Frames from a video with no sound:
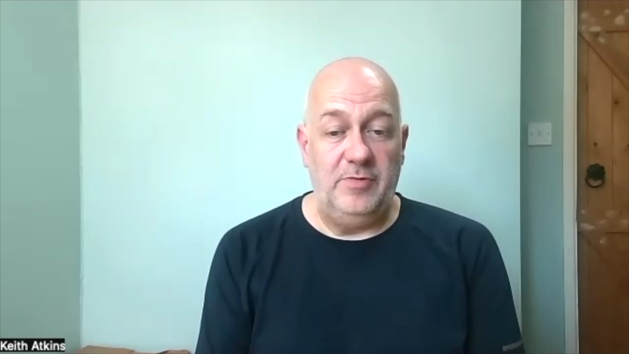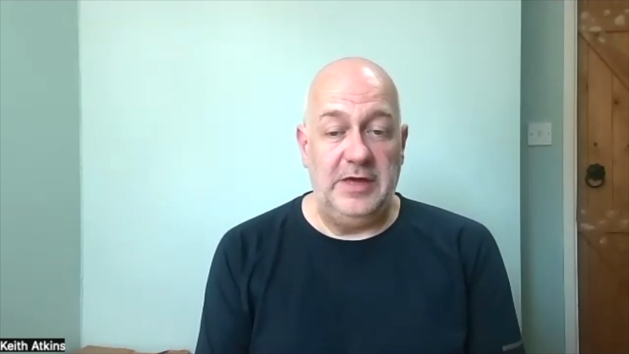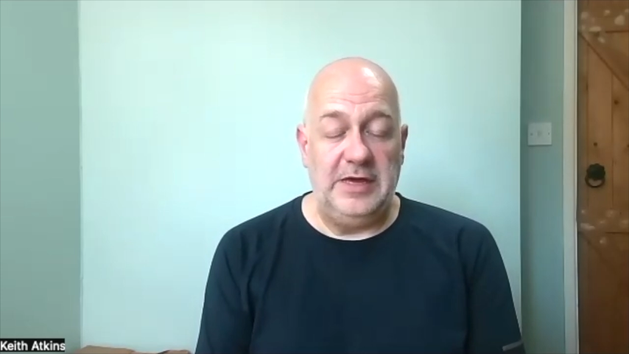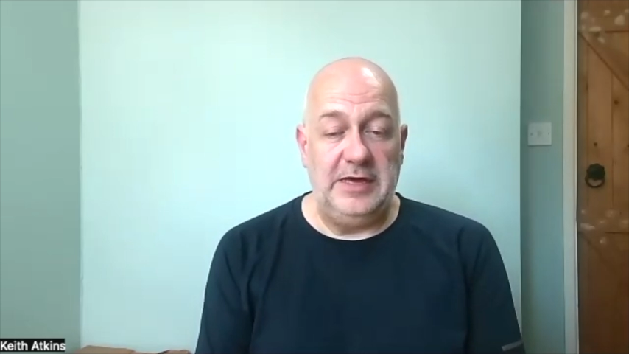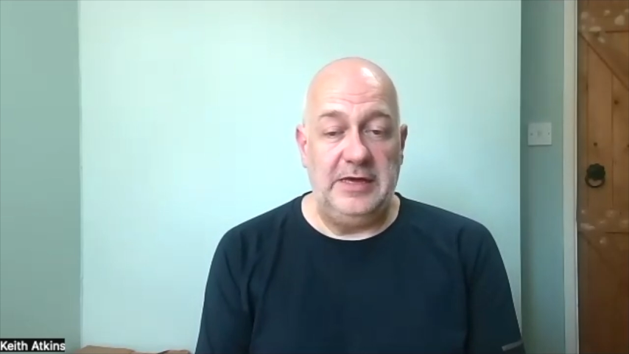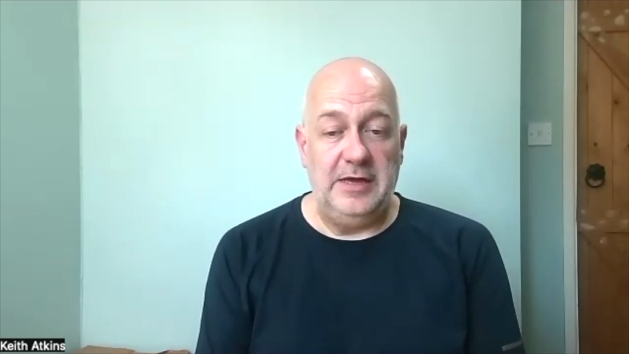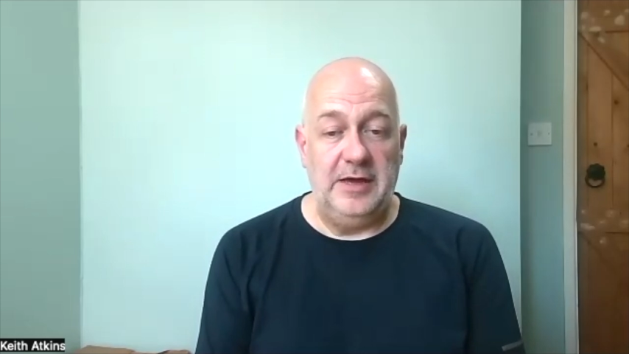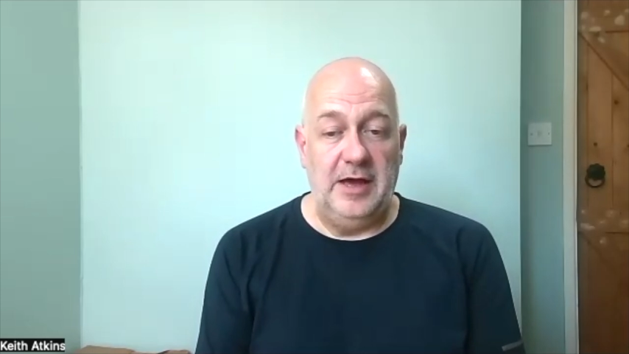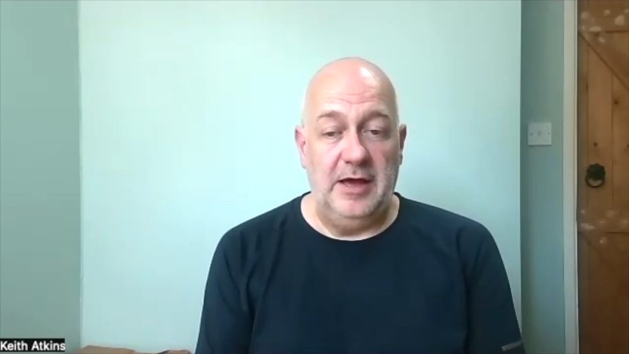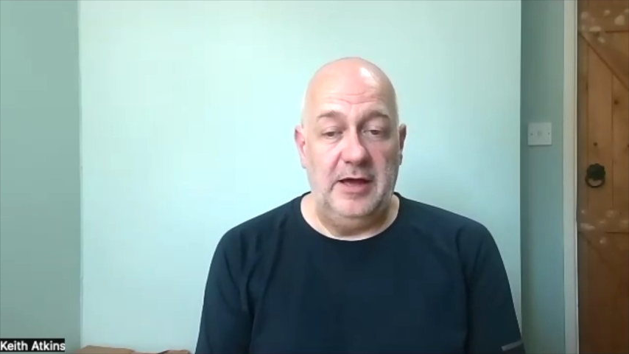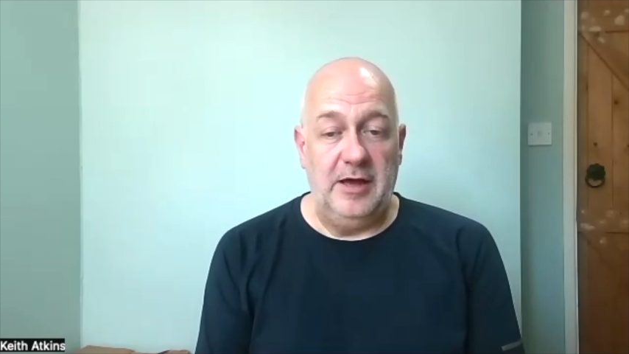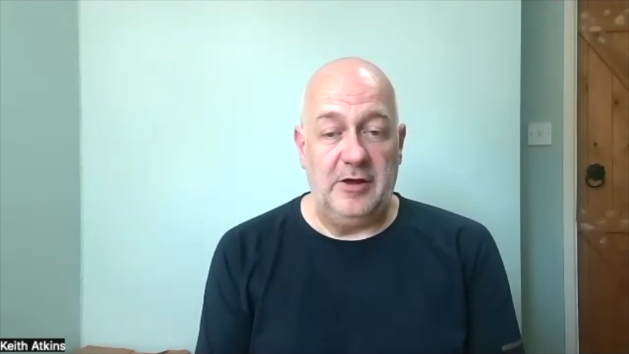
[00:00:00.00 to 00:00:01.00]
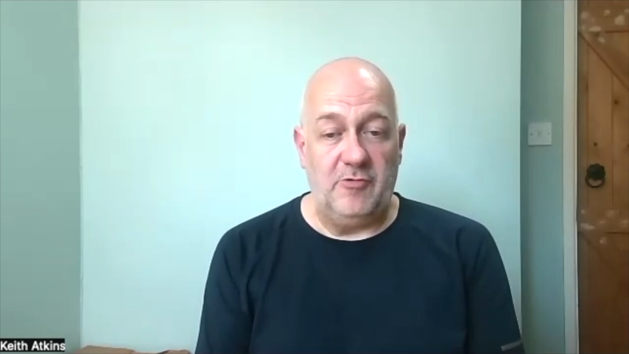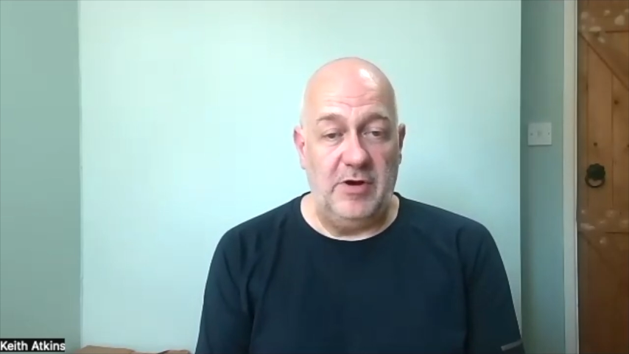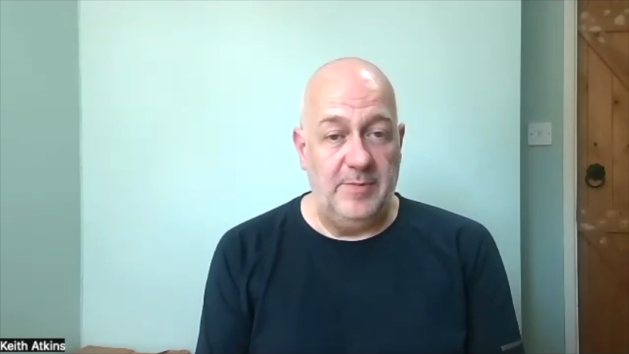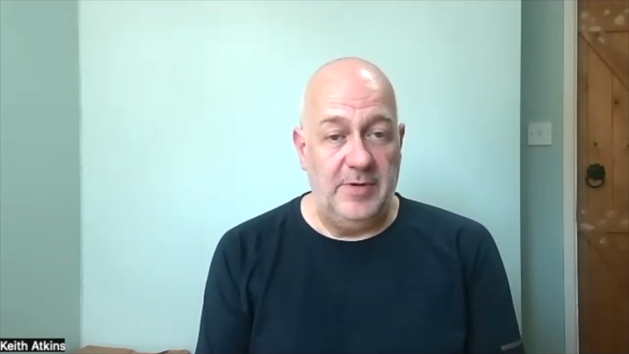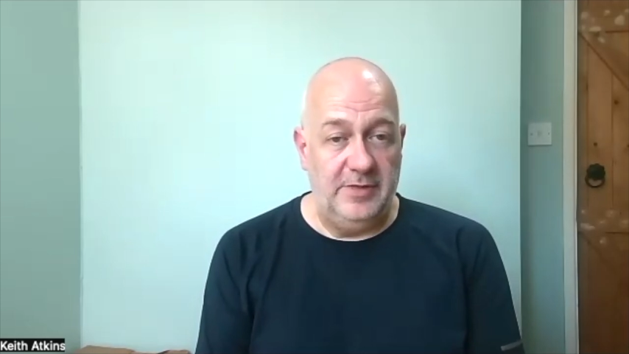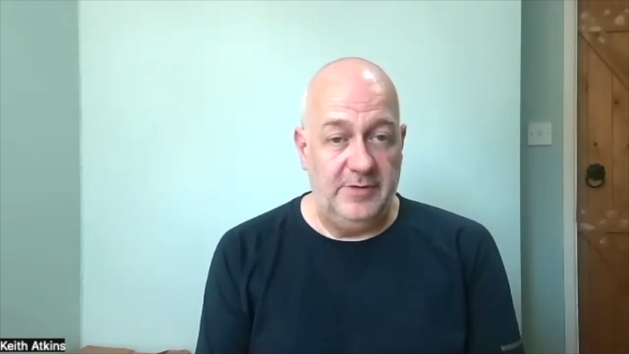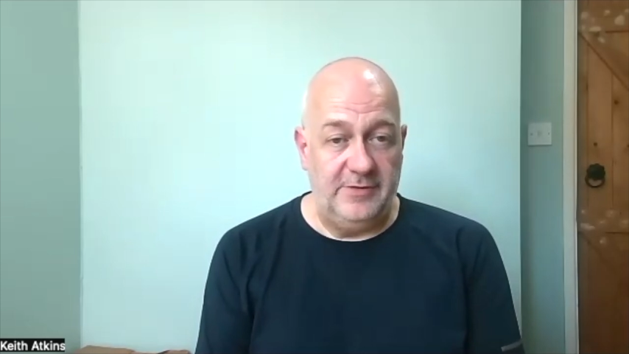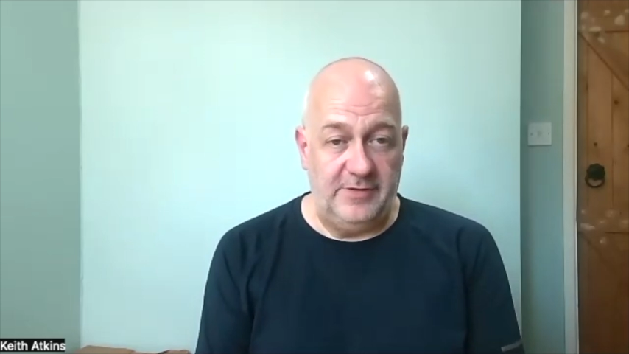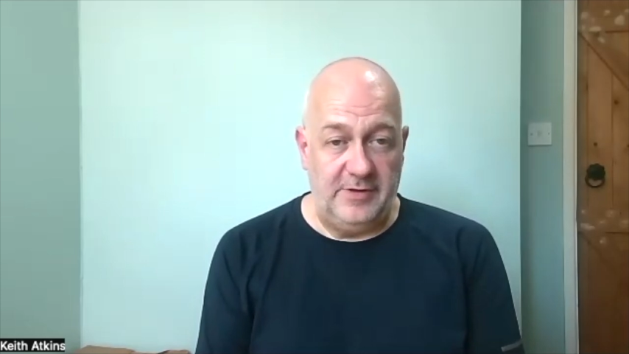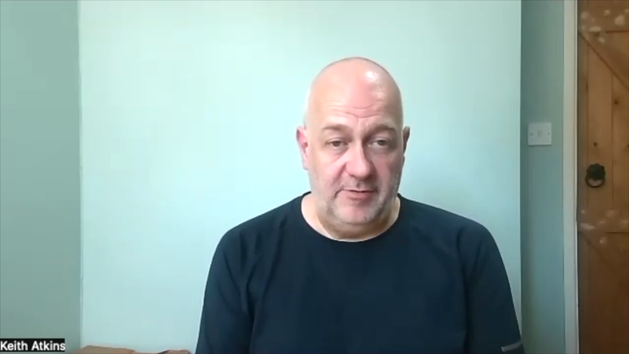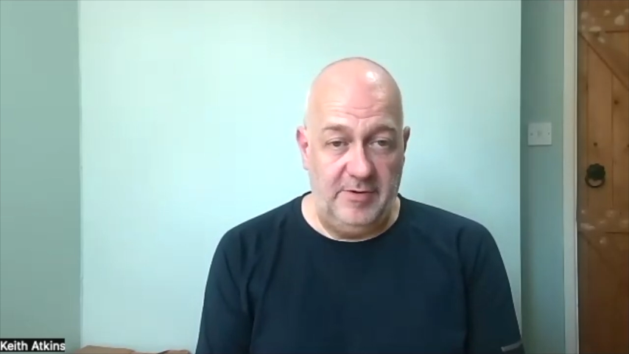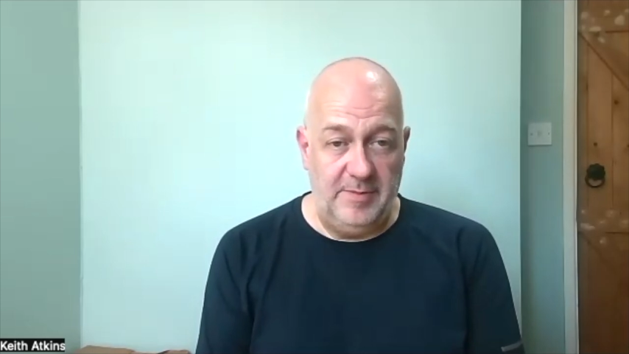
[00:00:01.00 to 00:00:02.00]
the agreements
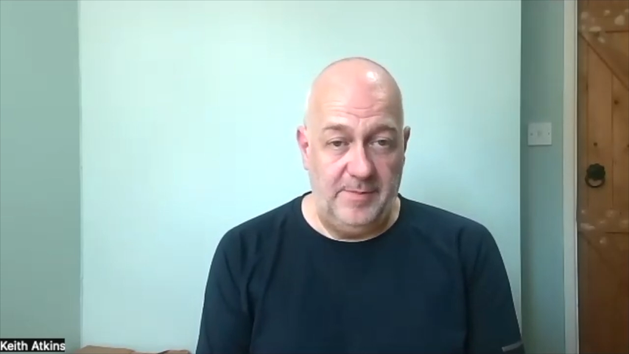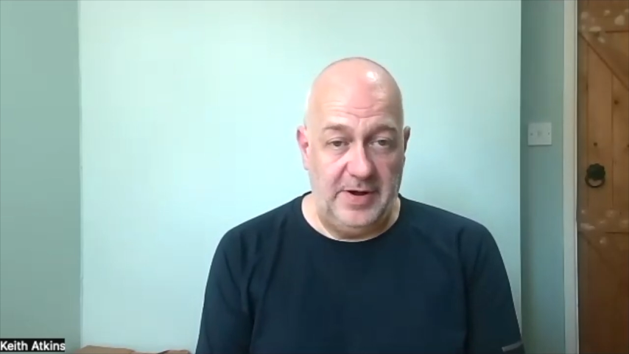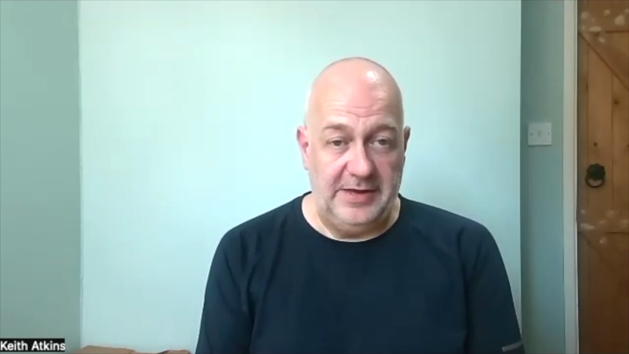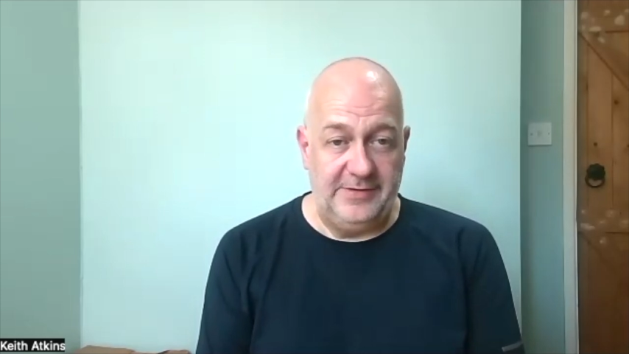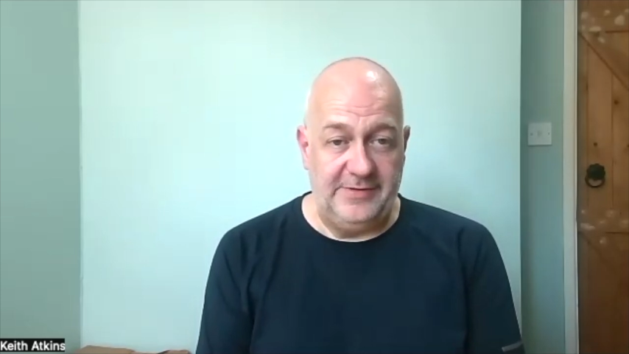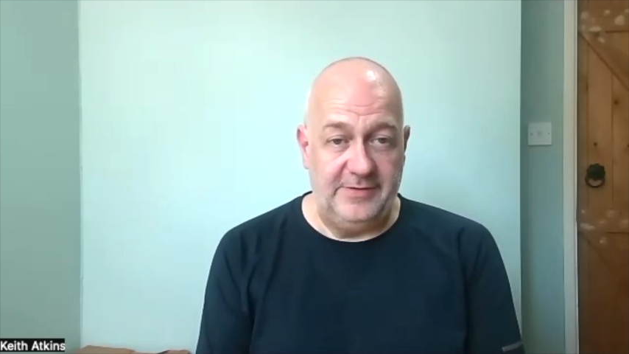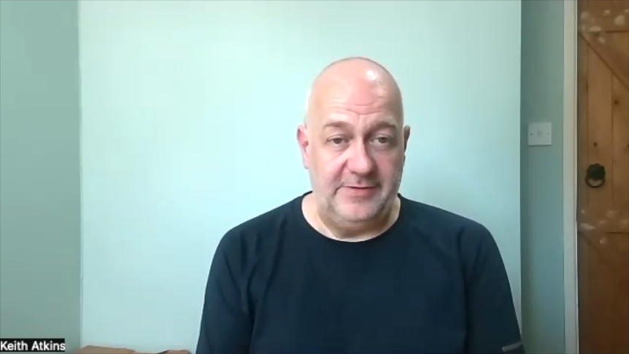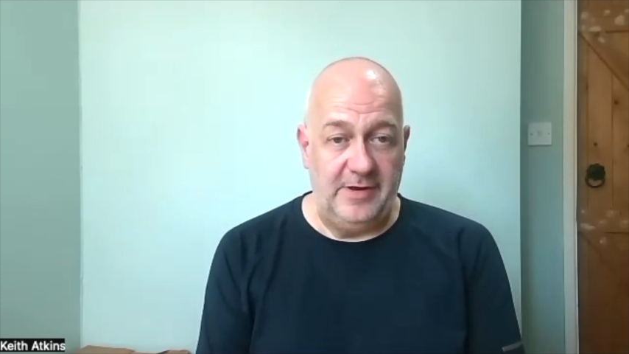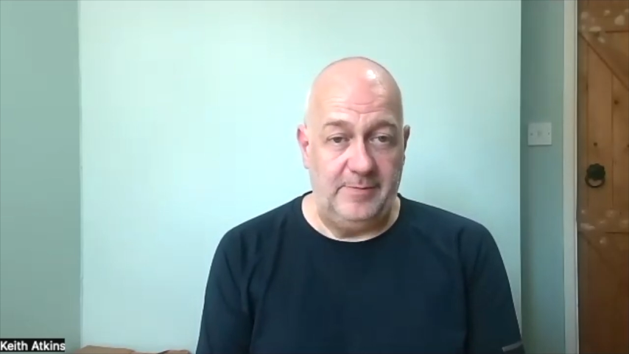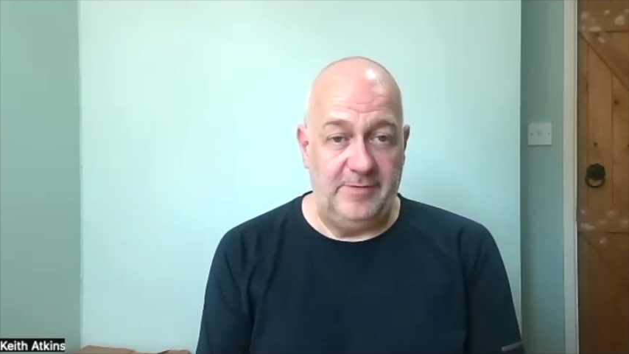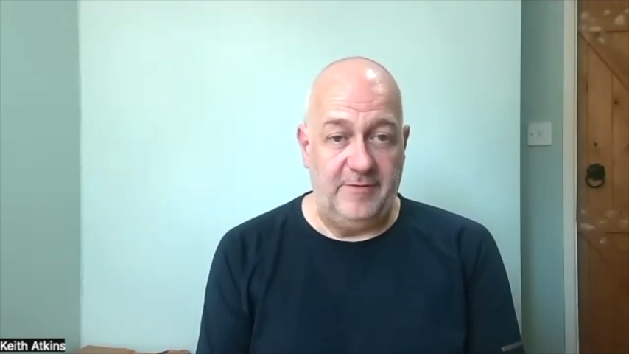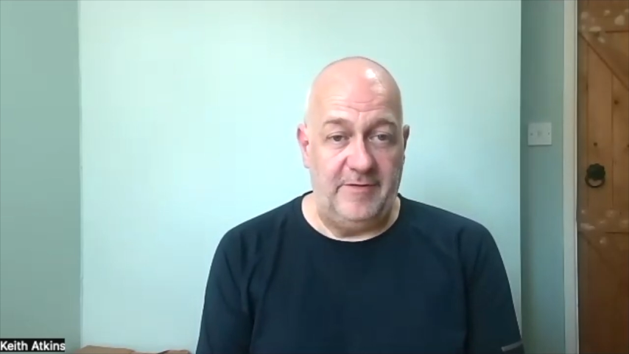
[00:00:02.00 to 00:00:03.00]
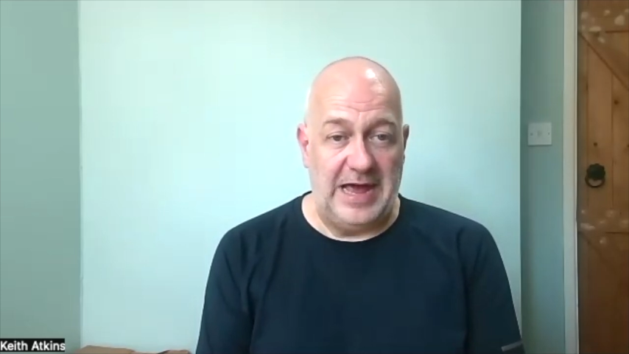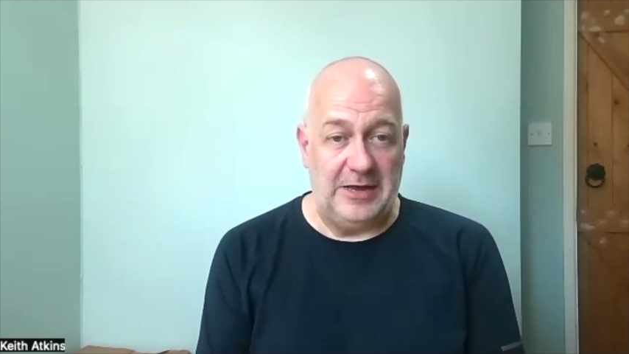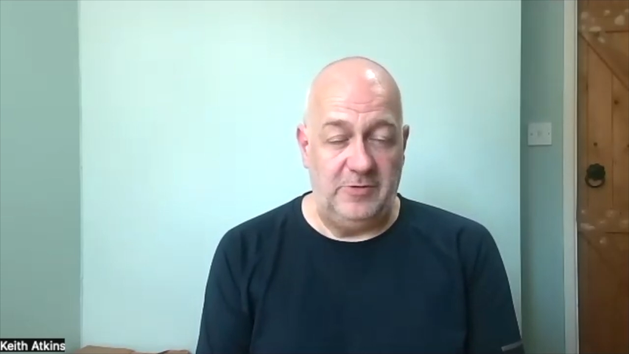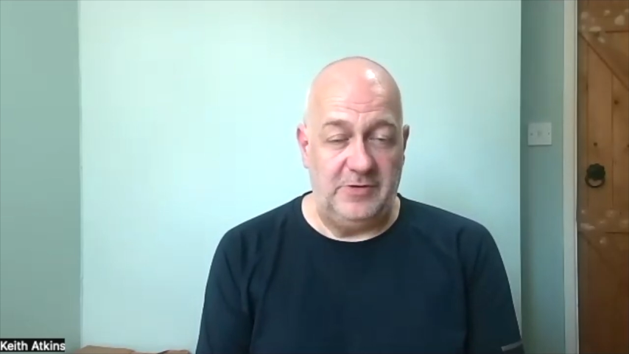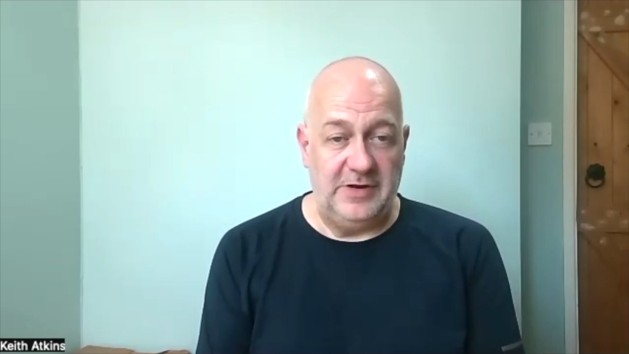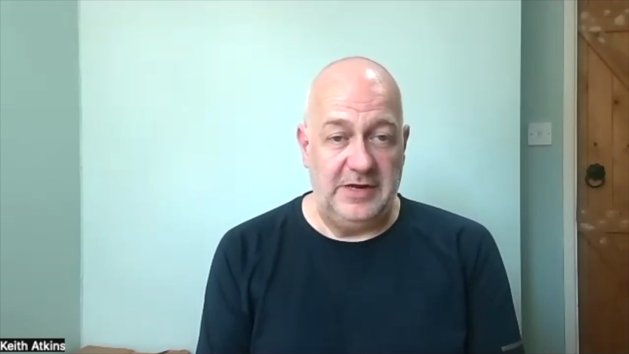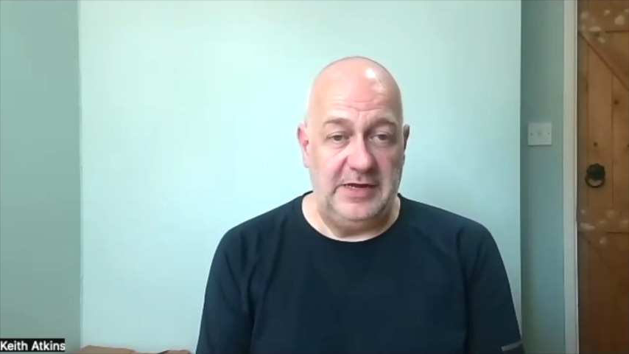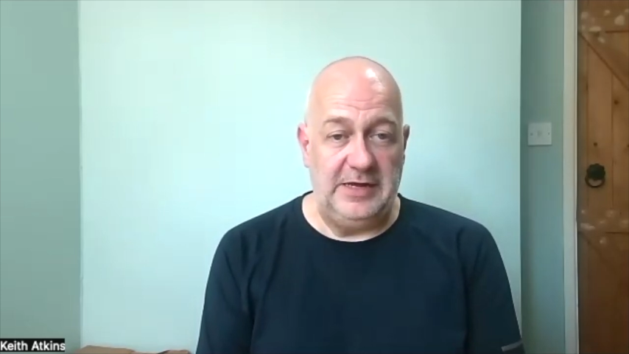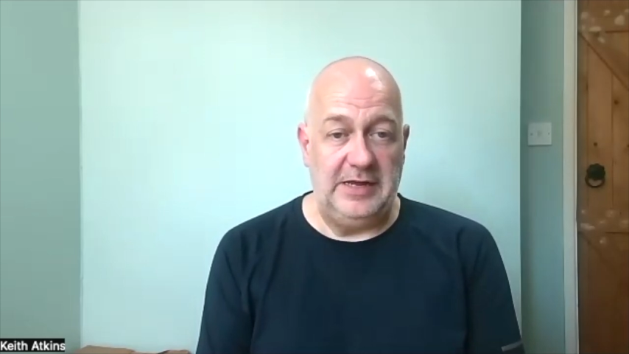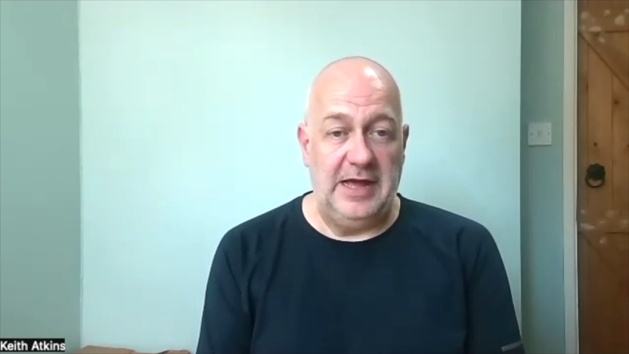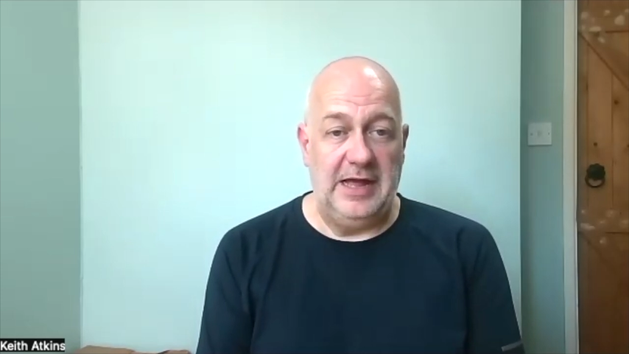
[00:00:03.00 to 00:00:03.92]
that are in place in terms of equity,